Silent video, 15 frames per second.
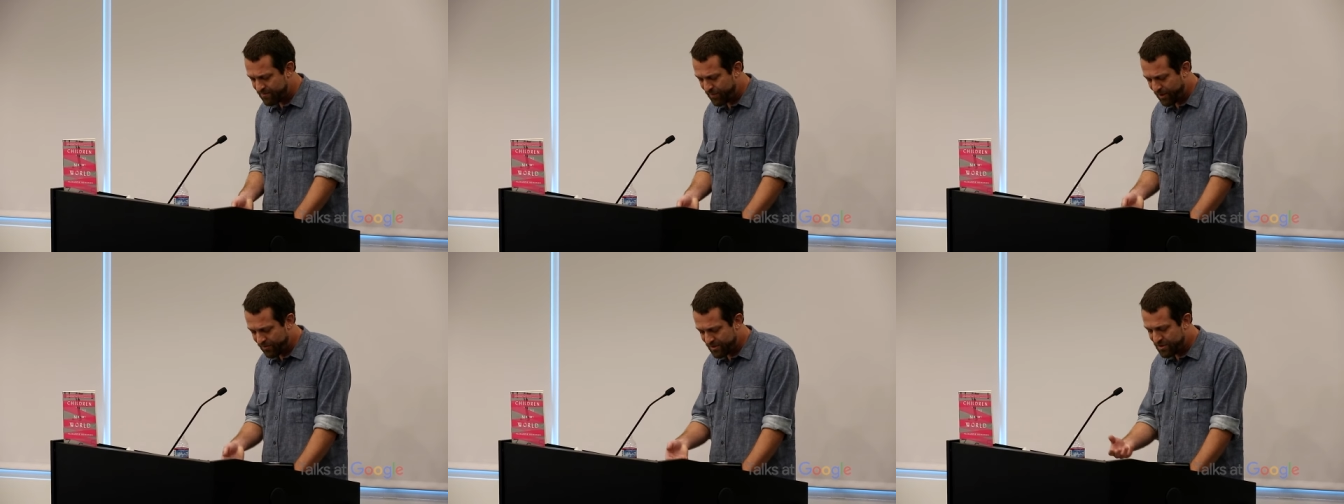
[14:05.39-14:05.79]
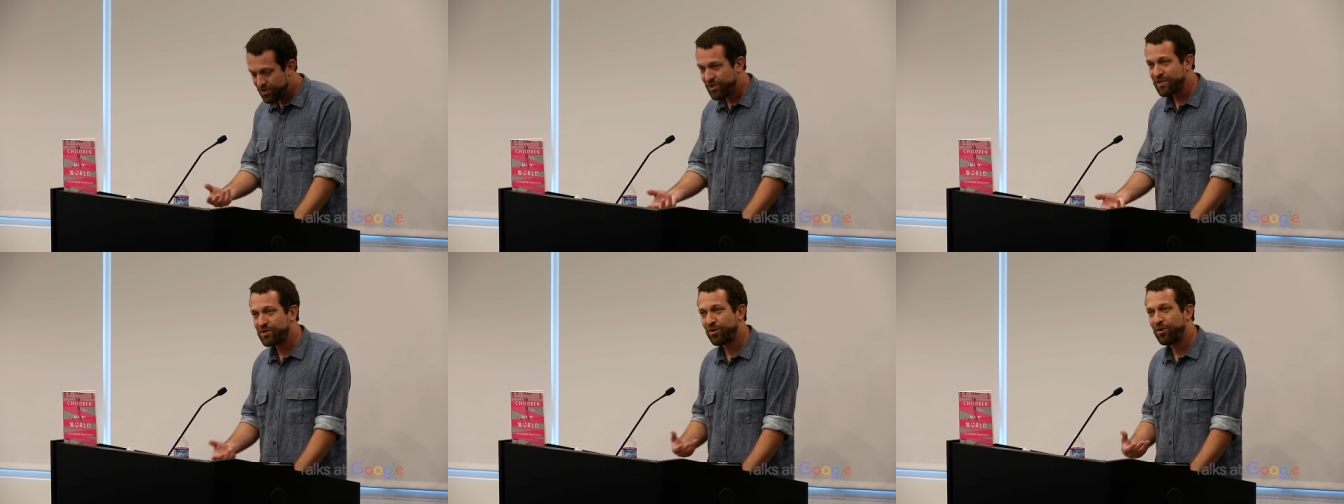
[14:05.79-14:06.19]
but it was
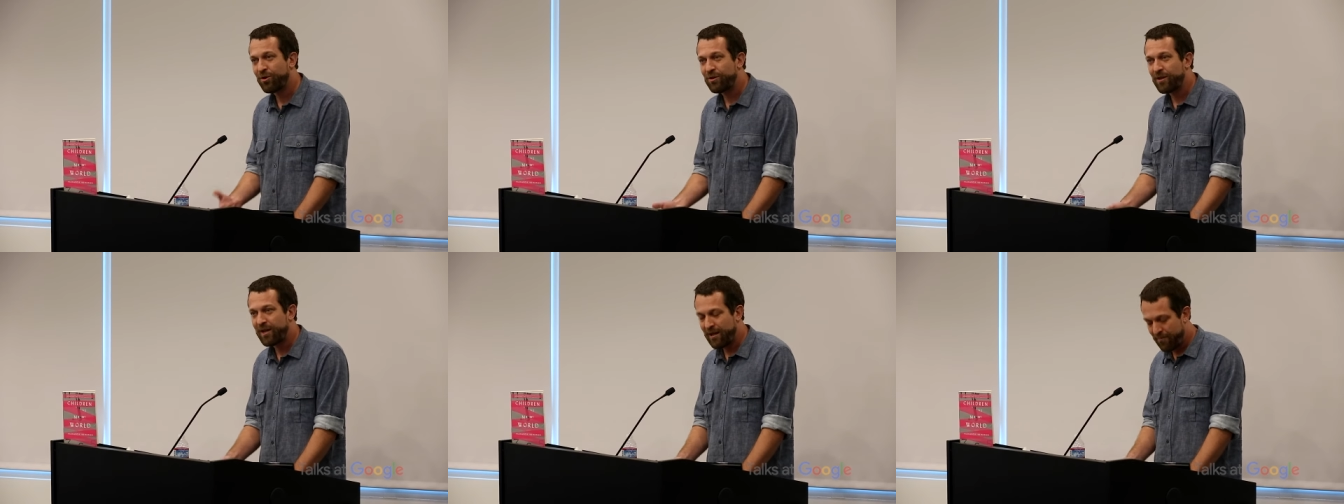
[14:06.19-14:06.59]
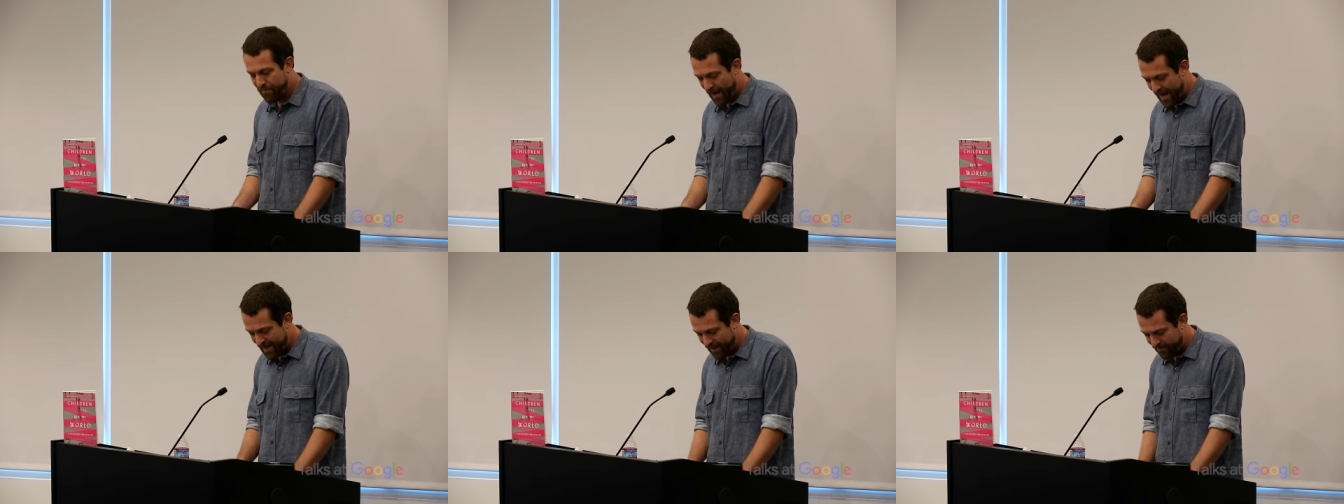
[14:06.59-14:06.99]
just her looking
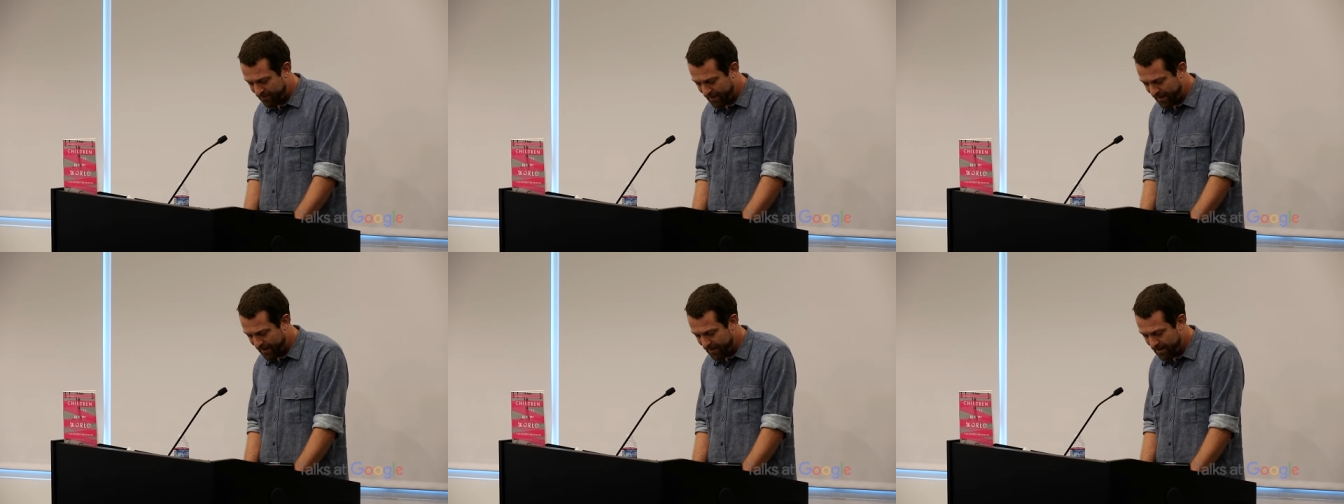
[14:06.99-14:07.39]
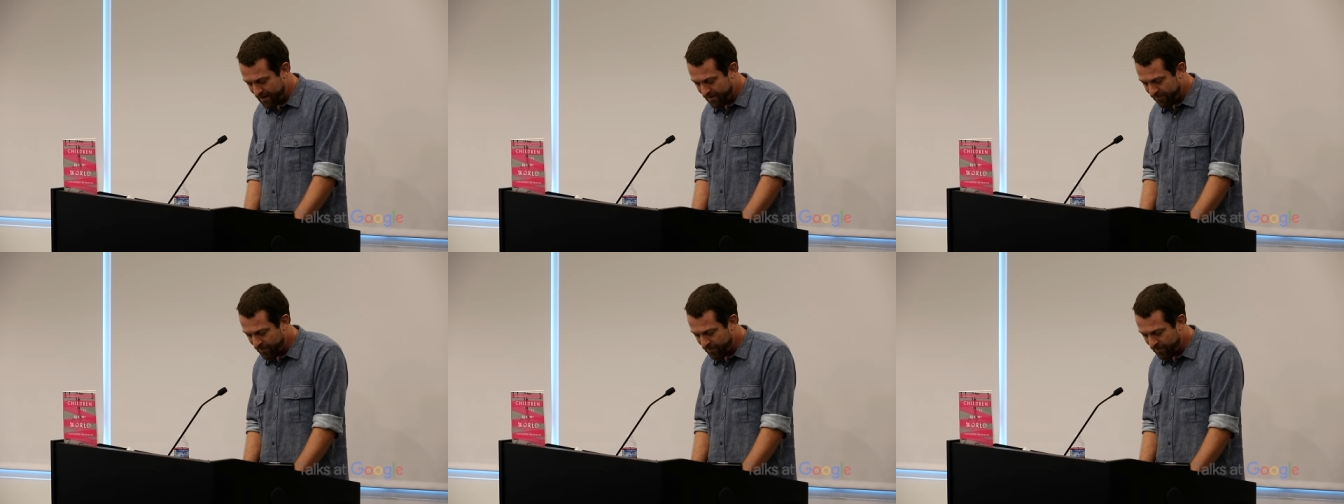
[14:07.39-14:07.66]
back at me,